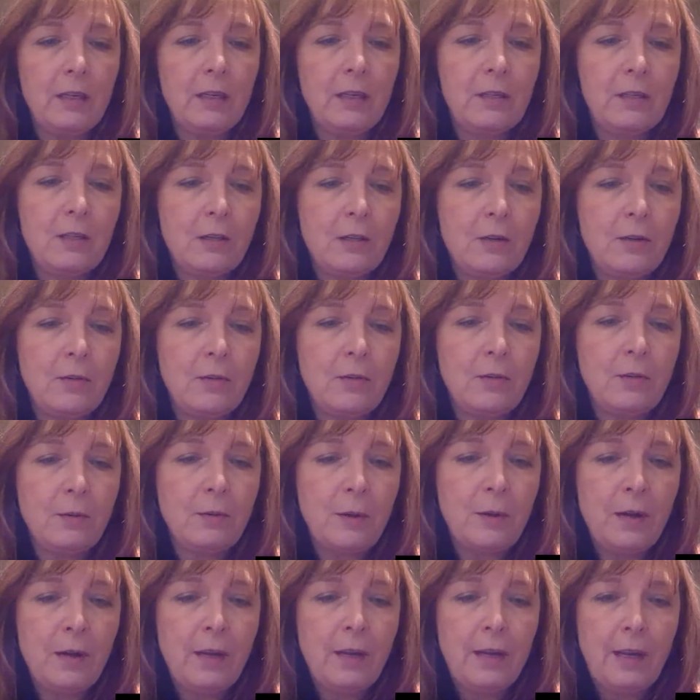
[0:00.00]

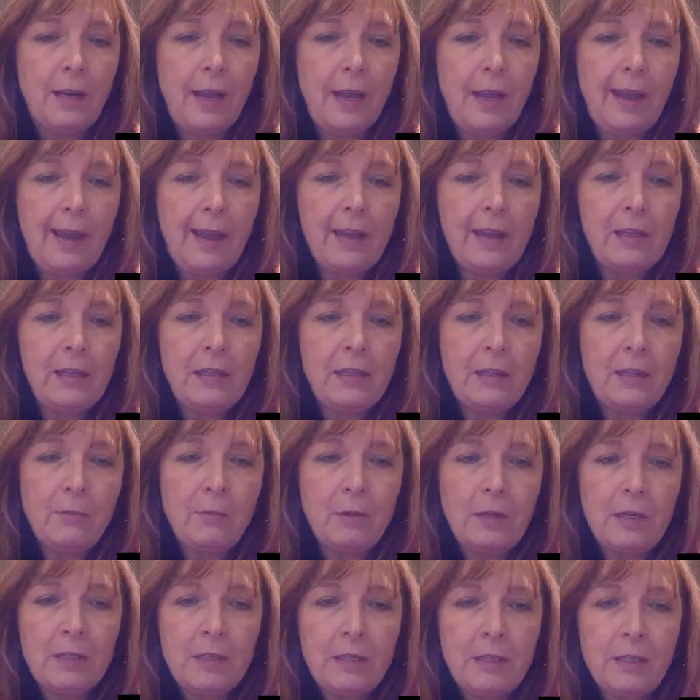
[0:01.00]
So Anne, do you
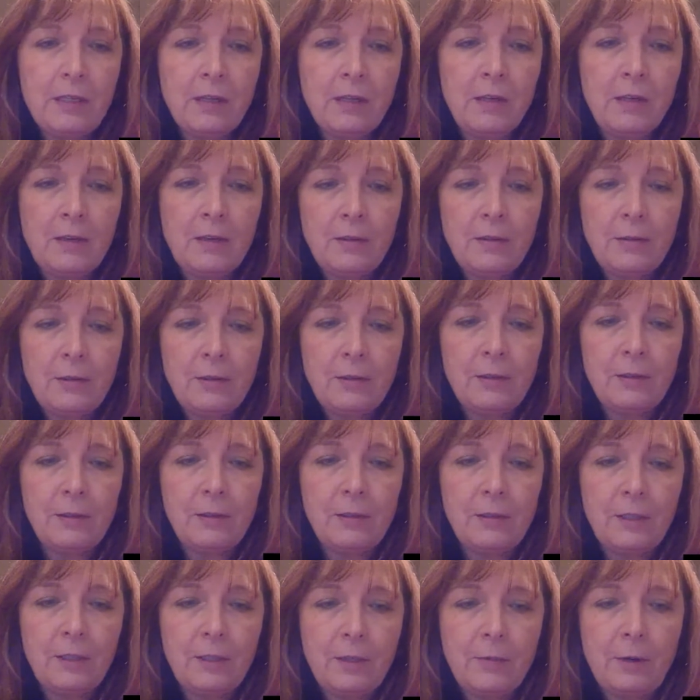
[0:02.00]
want to start or
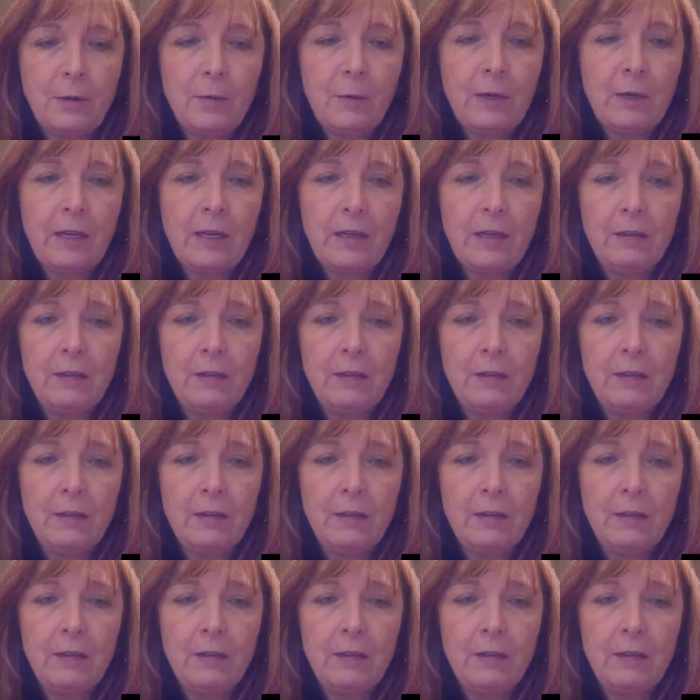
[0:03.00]
do you want to wait?